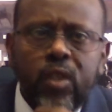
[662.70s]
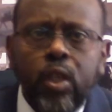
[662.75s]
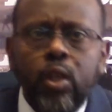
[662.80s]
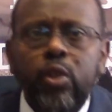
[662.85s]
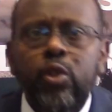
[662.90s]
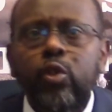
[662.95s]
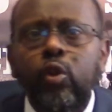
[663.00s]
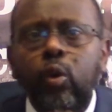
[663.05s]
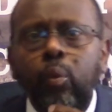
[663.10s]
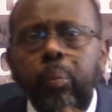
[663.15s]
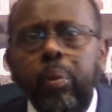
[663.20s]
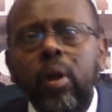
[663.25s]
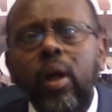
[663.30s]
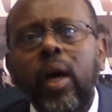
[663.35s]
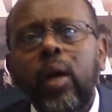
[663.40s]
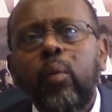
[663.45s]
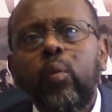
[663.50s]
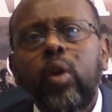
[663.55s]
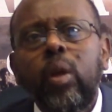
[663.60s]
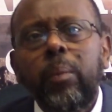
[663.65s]
Your
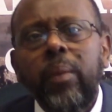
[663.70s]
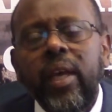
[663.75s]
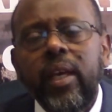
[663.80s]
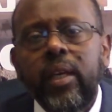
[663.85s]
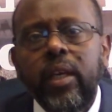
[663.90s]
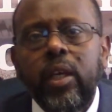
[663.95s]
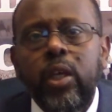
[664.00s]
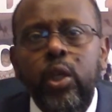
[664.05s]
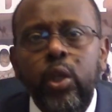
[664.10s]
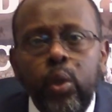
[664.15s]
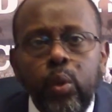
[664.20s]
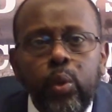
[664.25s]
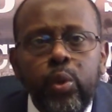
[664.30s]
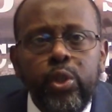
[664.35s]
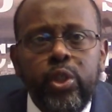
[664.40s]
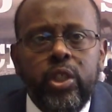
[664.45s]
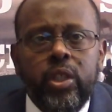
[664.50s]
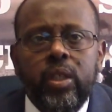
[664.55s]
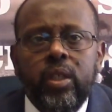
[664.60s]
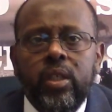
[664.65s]
plan will make a
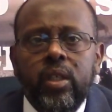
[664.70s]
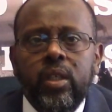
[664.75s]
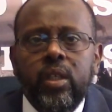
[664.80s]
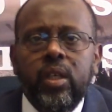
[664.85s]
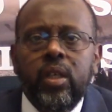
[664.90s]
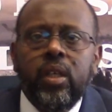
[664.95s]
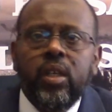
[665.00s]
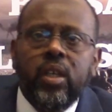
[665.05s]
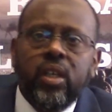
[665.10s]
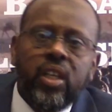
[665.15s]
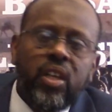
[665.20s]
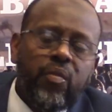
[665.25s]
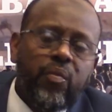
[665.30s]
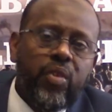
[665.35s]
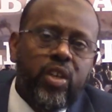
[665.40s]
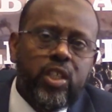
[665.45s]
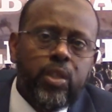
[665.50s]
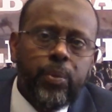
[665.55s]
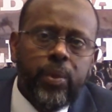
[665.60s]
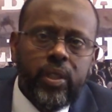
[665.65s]
huge
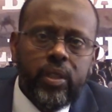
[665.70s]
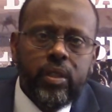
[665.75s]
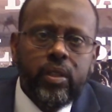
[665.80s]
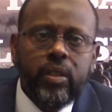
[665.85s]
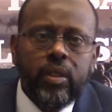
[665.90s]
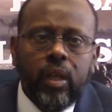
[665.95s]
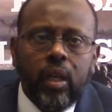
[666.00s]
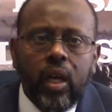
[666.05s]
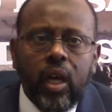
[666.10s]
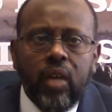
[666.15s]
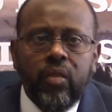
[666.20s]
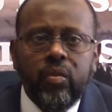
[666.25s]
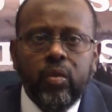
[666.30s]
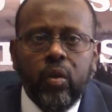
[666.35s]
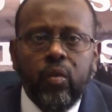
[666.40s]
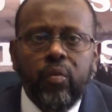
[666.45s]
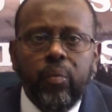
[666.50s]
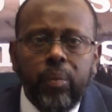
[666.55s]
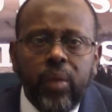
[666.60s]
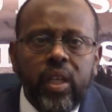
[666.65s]
investment in the lives
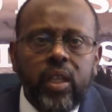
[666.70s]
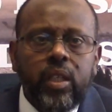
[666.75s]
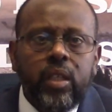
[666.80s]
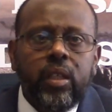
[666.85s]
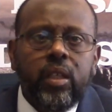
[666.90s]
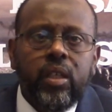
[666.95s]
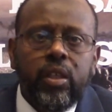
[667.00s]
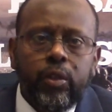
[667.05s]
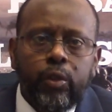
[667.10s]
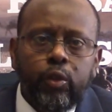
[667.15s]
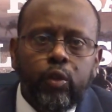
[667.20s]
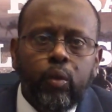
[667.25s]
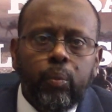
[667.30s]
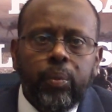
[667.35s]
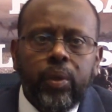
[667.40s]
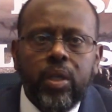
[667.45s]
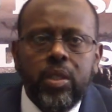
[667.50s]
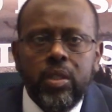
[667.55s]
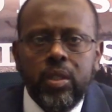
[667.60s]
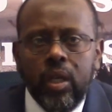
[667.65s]
of many
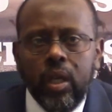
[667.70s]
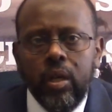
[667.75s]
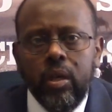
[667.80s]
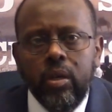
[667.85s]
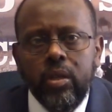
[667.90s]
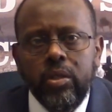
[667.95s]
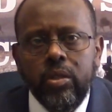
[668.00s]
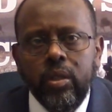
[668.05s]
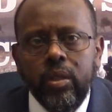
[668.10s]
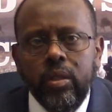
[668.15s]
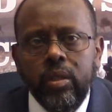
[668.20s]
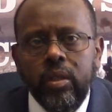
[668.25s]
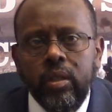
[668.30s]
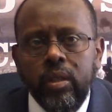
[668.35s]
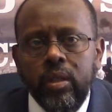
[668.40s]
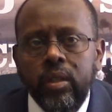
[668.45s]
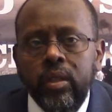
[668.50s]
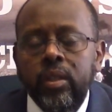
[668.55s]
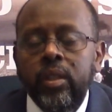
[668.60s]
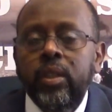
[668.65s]
Ethiopians and Eritreans.
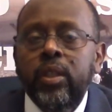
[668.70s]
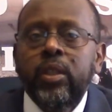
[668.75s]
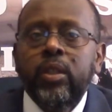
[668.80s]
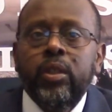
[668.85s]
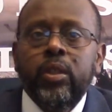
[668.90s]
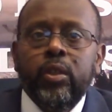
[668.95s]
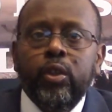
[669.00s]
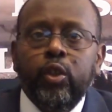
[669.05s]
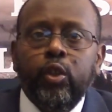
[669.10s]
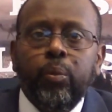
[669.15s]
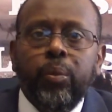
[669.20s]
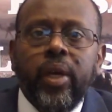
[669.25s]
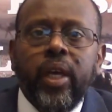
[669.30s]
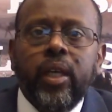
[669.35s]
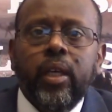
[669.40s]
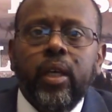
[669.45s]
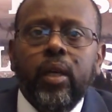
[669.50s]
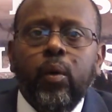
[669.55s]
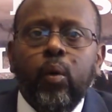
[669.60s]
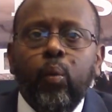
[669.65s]

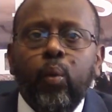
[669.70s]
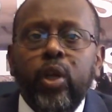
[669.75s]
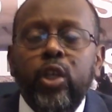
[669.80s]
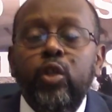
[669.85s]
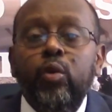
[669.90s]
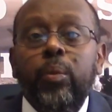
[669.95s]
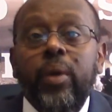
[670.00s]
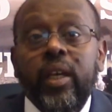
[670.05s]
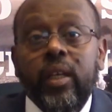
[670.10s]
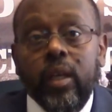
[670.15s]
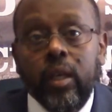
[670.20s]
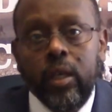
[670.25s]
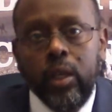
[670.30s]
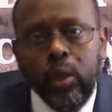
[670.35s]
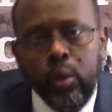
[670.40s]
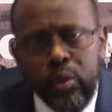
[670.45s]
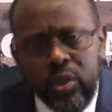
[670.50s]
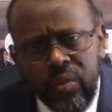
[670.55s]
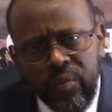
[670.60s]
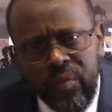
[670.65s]
When you make a
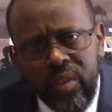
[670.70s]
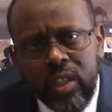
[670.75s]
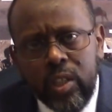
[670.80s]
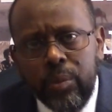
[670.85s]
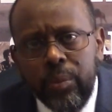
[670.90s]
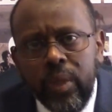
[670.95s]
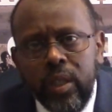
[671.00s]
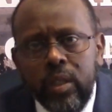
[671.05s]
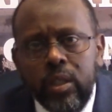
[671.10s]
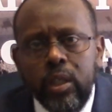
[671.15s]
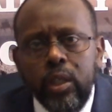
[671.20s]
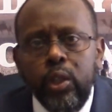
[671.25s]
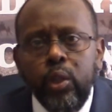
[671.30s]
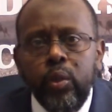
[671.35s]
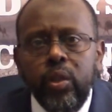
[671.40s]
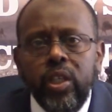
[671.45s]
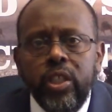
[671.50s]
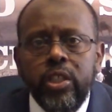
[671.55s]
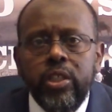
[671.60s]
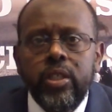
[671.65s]
huge investment, you
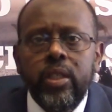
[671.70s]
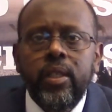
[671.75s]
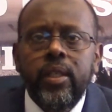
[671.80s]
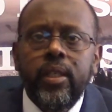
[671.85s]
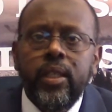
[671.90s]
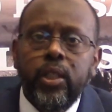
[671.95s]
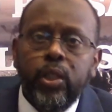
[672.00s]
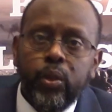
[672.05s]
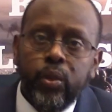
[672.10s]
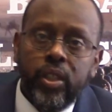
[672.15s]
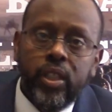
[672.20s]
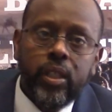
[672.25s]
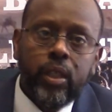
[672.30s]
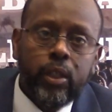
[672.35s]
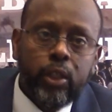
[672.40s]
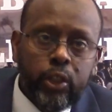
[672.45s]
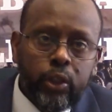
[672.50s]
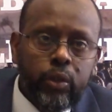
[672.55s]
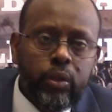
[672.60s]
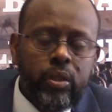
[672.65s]
need a
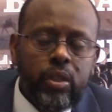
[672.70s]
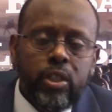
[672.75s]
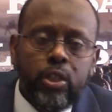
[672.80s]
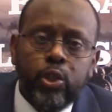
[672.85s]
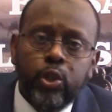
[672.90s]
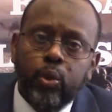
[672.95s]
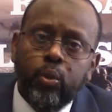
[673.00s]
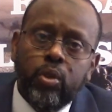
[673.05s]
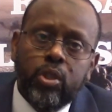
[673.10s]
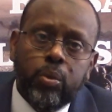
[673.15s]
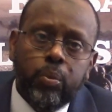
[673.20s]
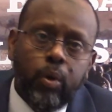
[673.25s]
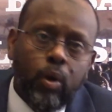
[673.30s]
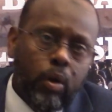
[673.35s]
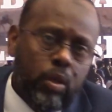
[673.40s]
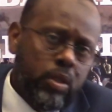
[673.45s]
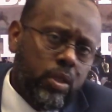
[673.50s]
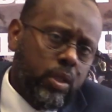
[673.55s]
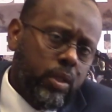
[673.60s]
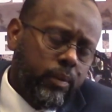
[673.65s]
good insurance
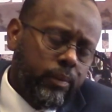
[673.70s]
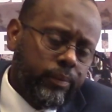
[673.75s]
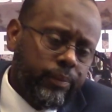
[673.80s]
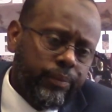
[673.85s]
policy.